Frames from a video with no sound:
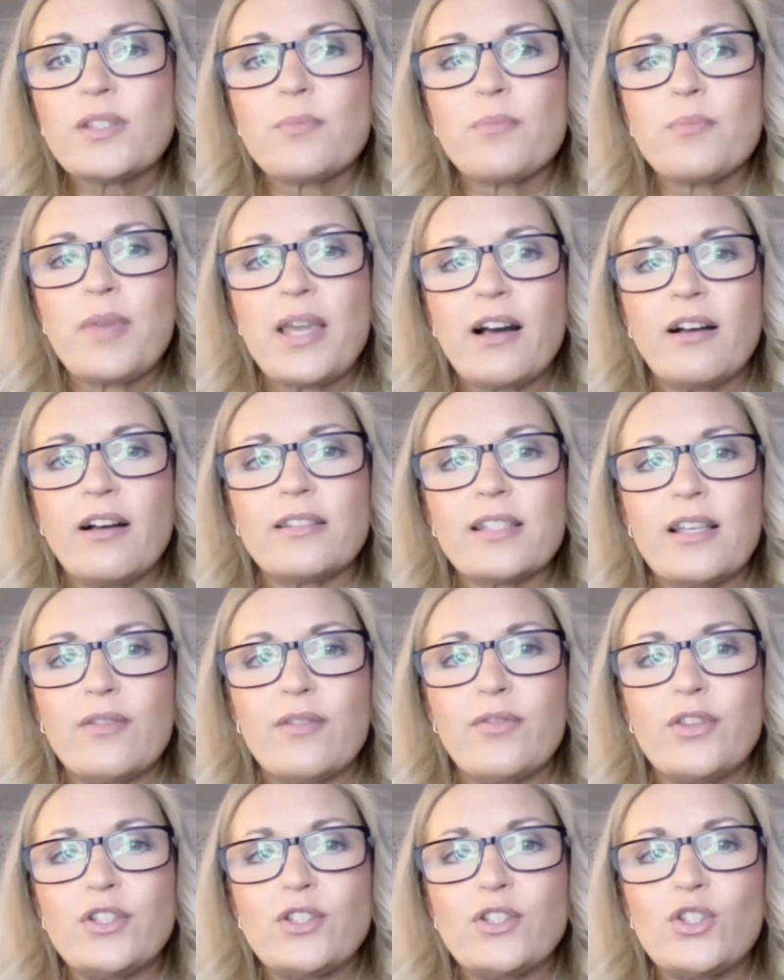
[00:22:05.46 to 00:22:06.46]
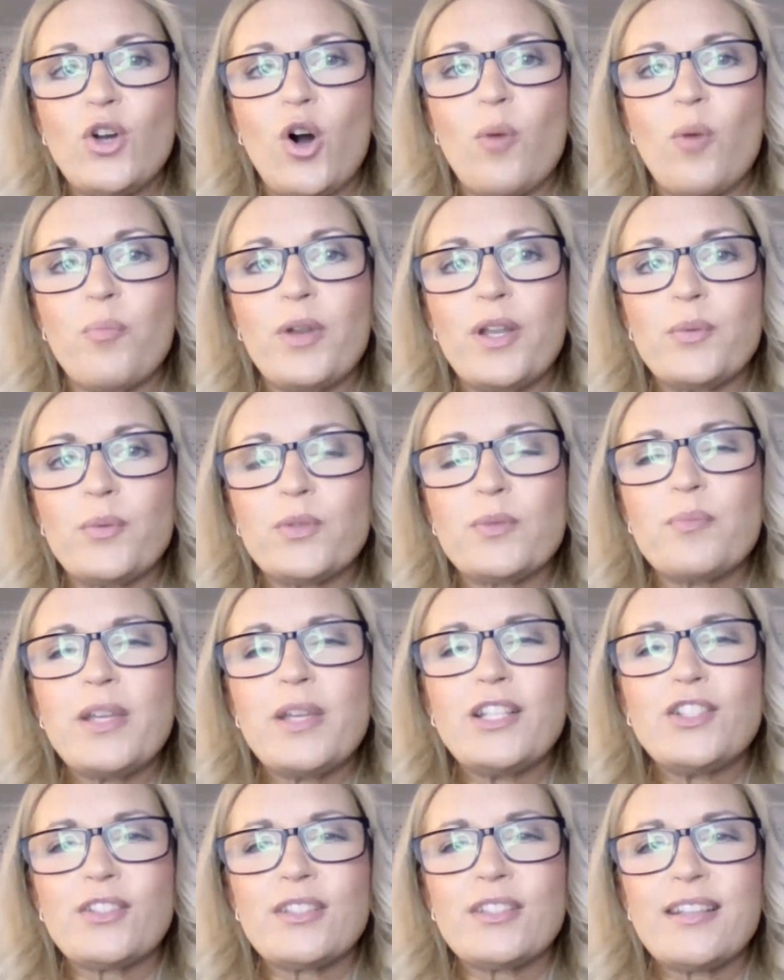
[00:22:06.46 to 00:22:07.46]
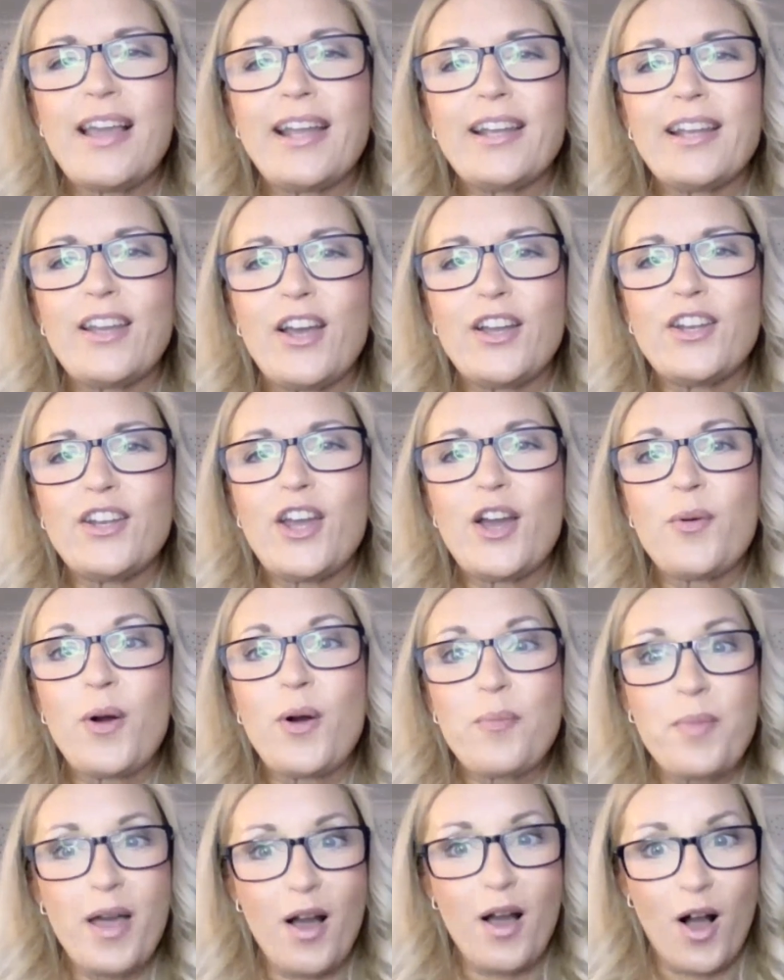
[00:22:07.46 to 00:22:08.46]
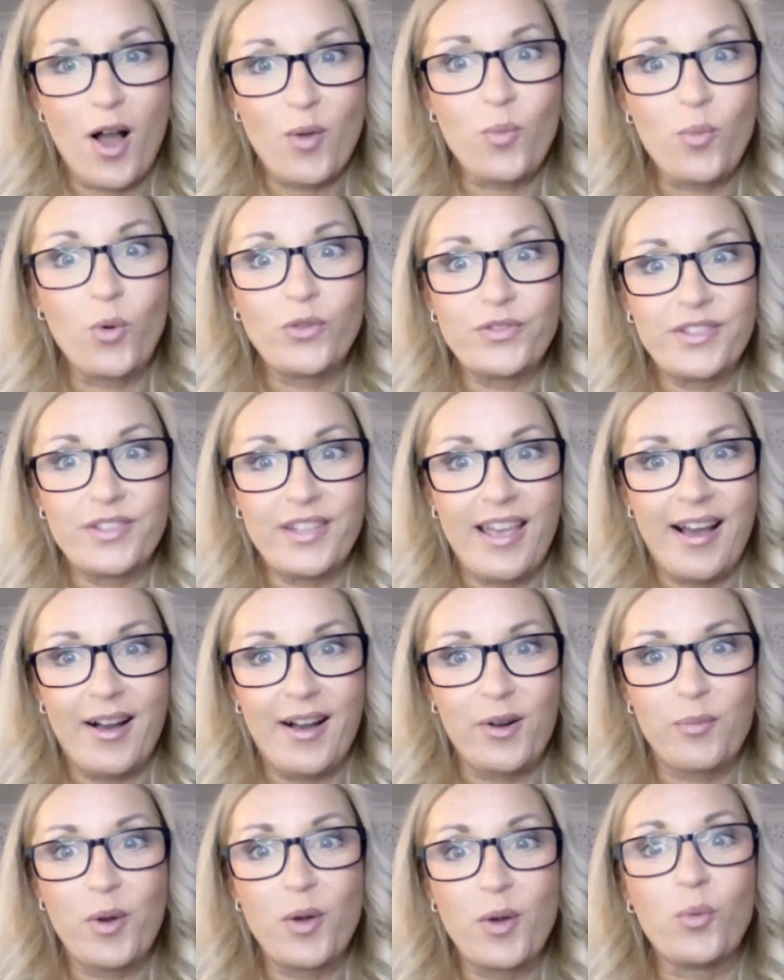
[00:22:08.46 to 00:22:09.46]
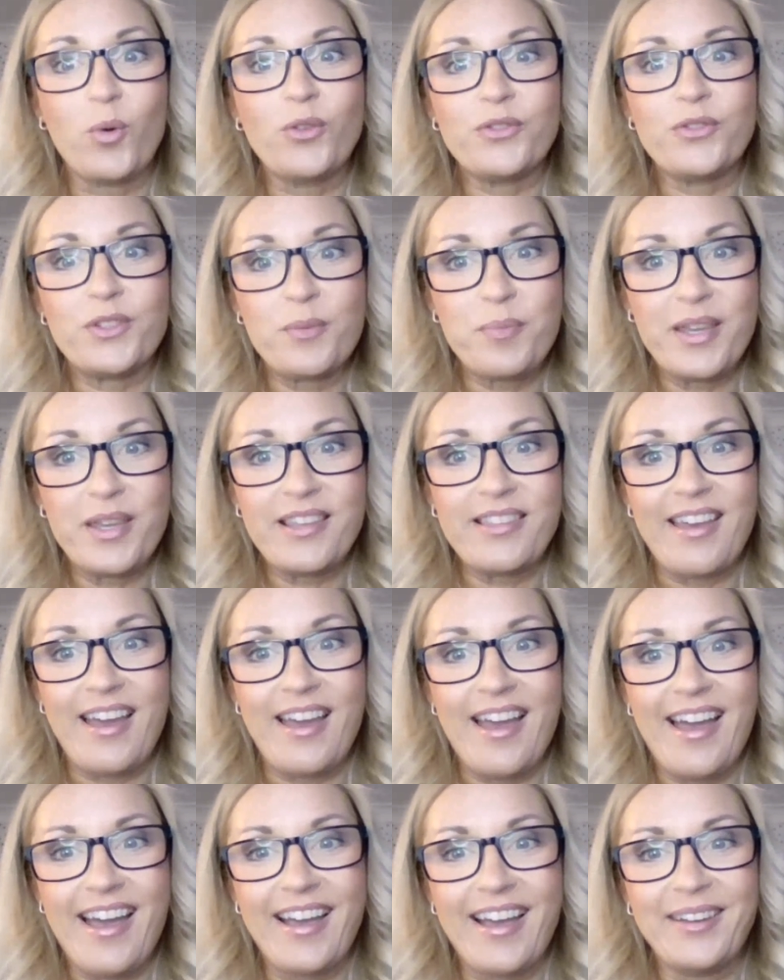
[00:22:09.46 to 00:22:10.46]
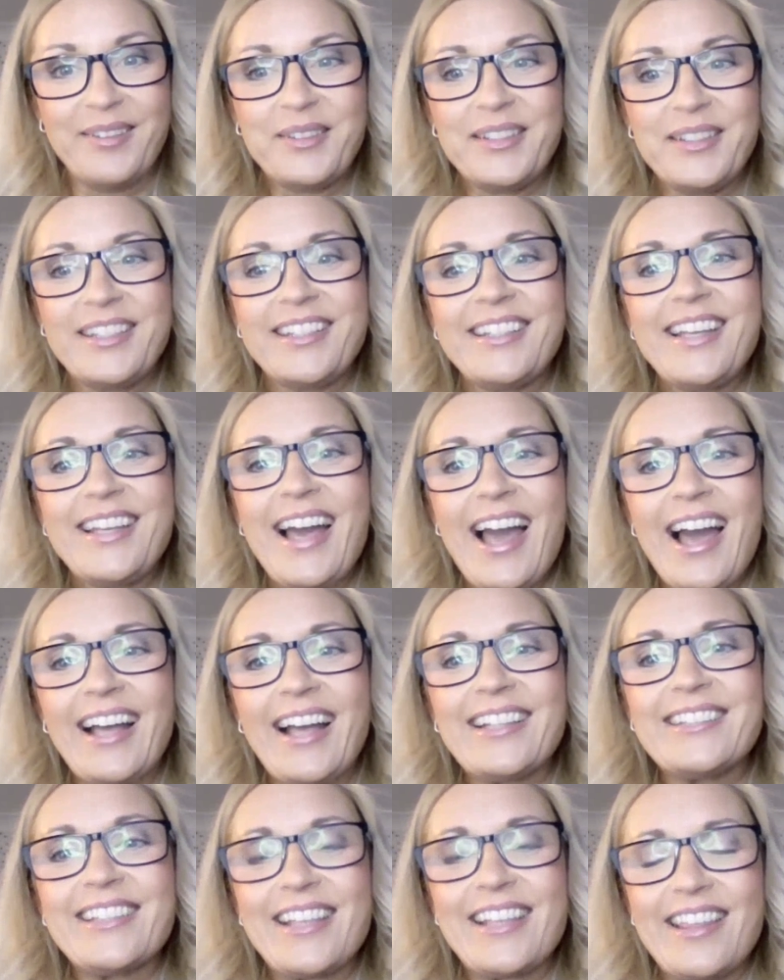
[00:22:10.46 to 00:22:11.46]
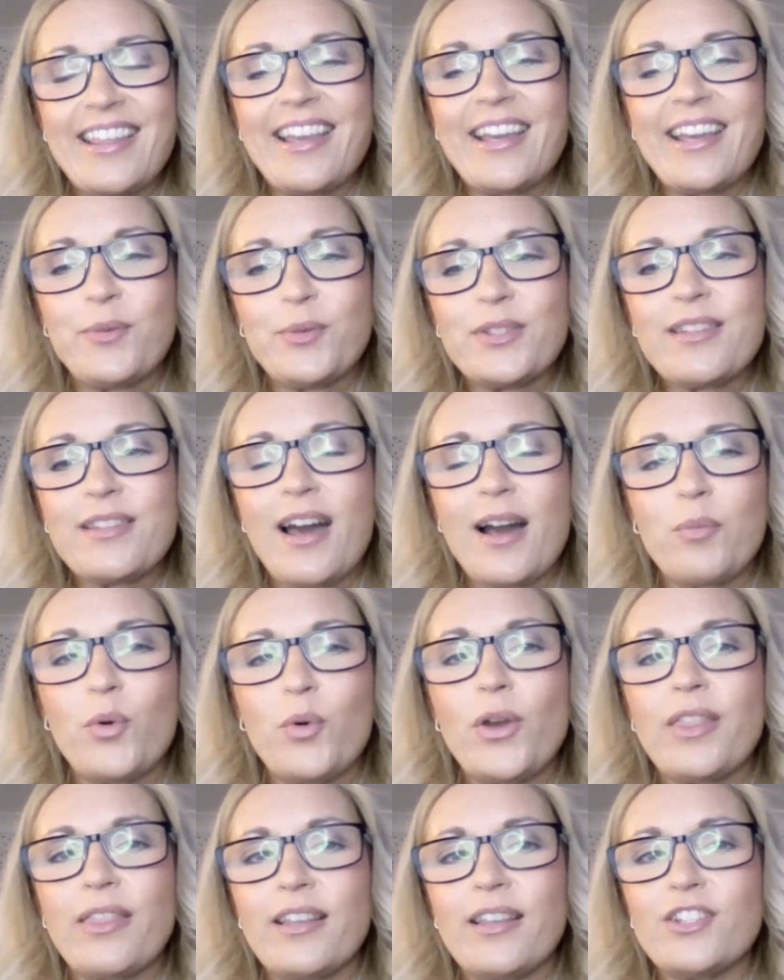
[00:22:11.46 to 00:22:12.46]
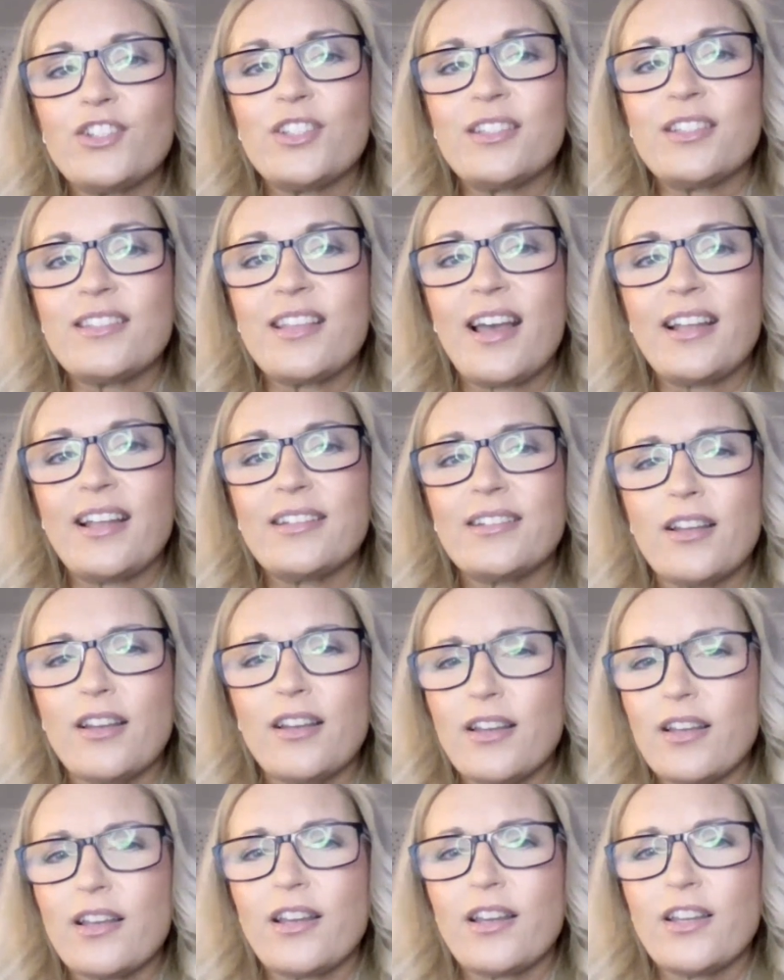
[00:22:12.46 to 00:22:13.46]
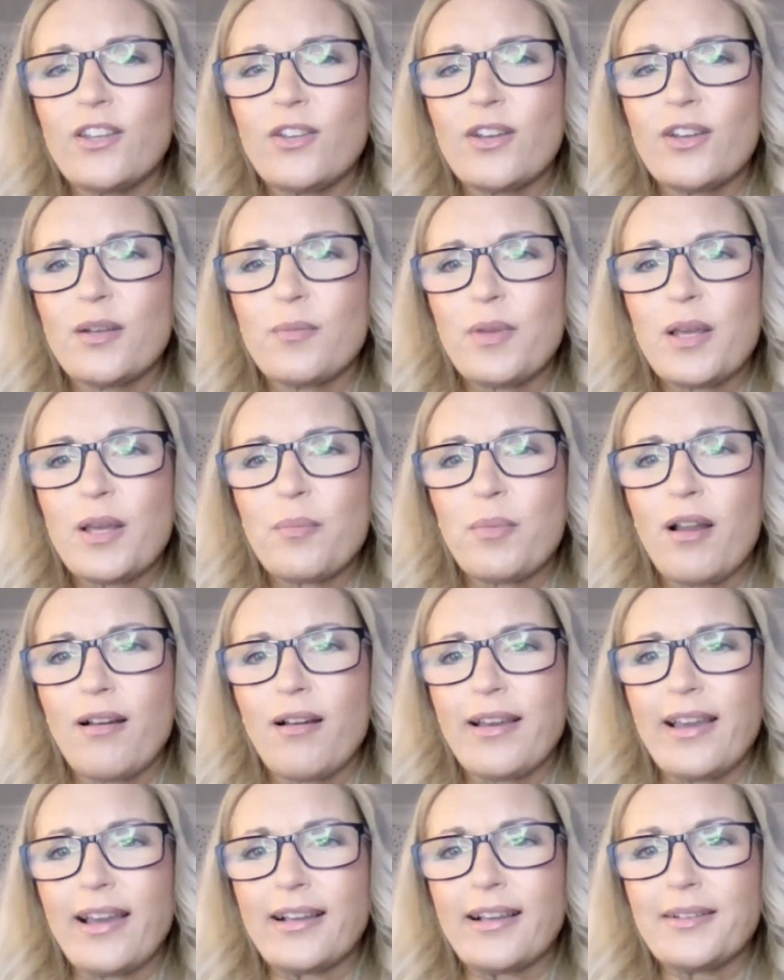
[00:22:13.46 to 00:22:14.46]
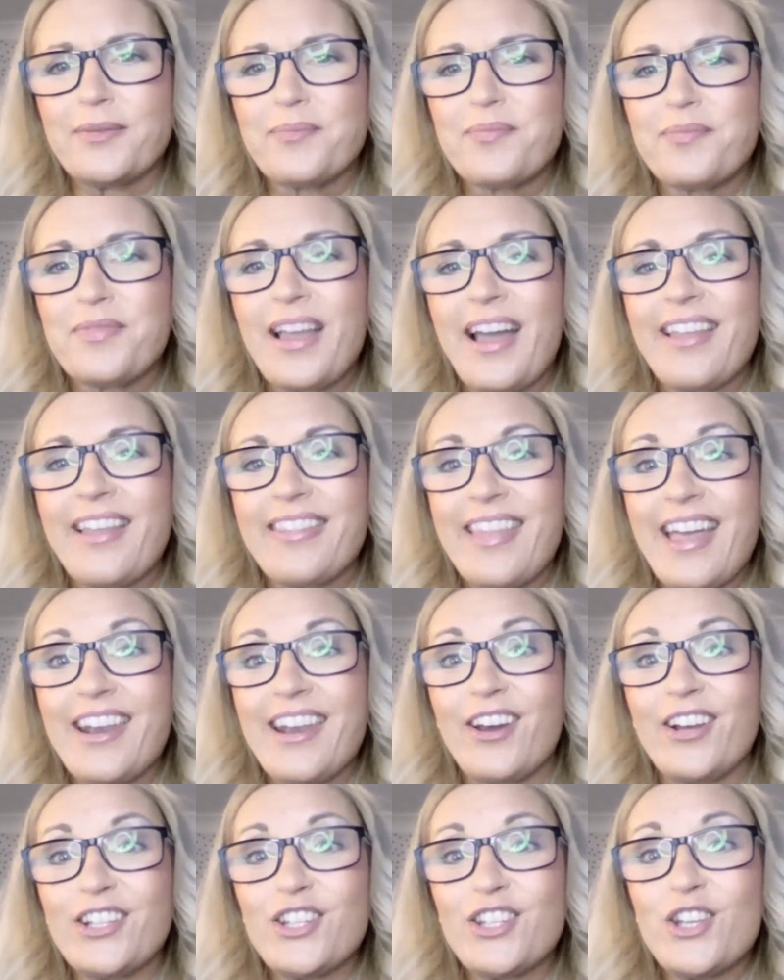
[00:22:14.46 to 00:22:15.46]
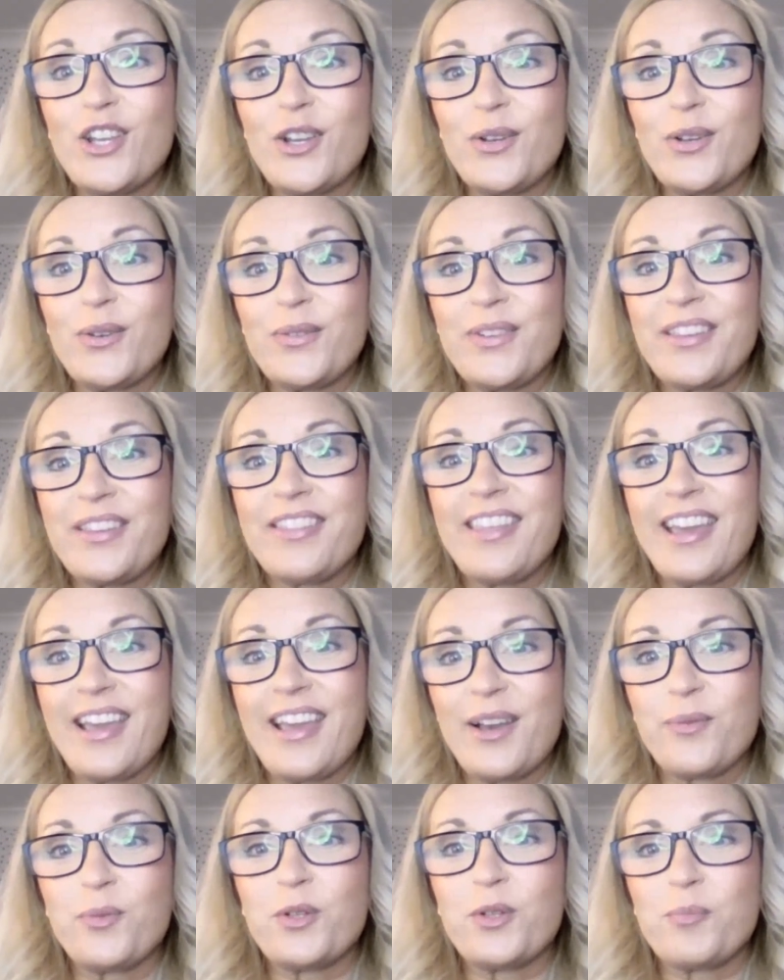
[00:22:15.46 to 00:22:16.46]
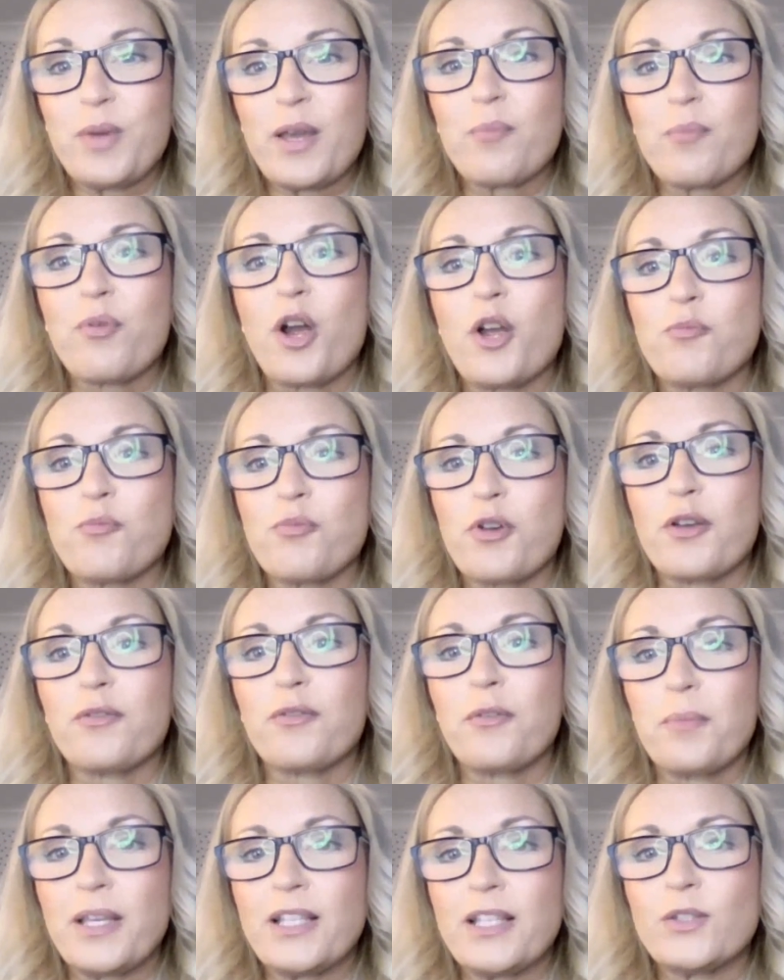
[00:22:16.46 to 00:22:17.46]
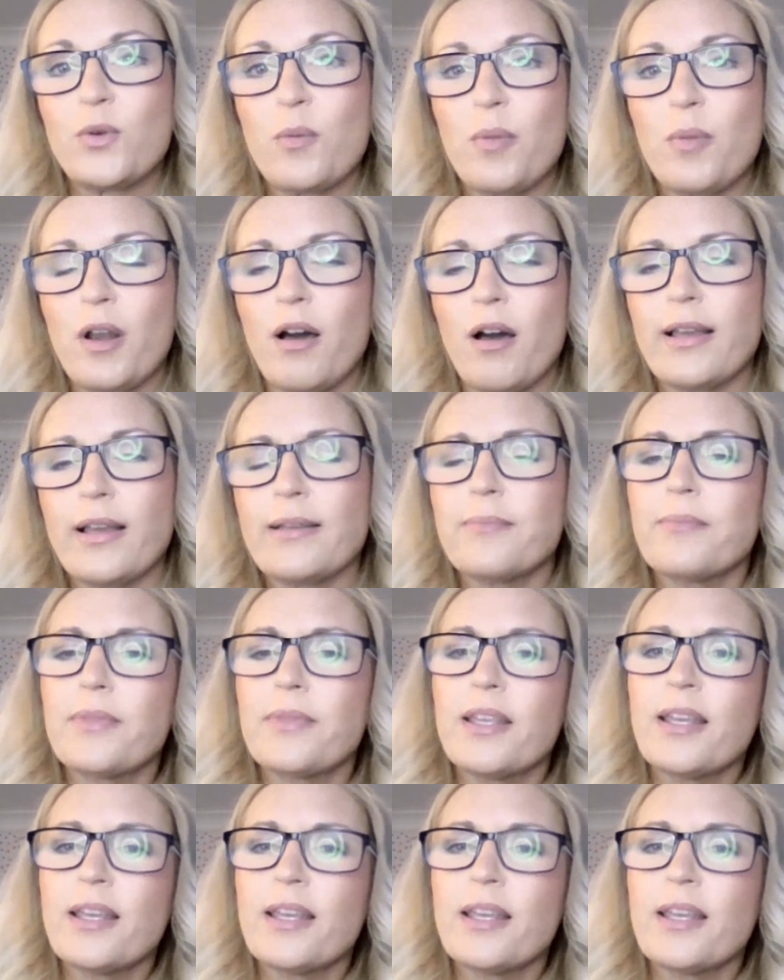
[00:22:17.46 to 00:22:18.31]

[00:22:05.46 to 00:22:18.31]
wasn't me asking for the job, but it was me just letting her know I want to help. I want to be there. And it was that point that she said, are you going to be applying? And then I knew that it would be appropriate for me to apply.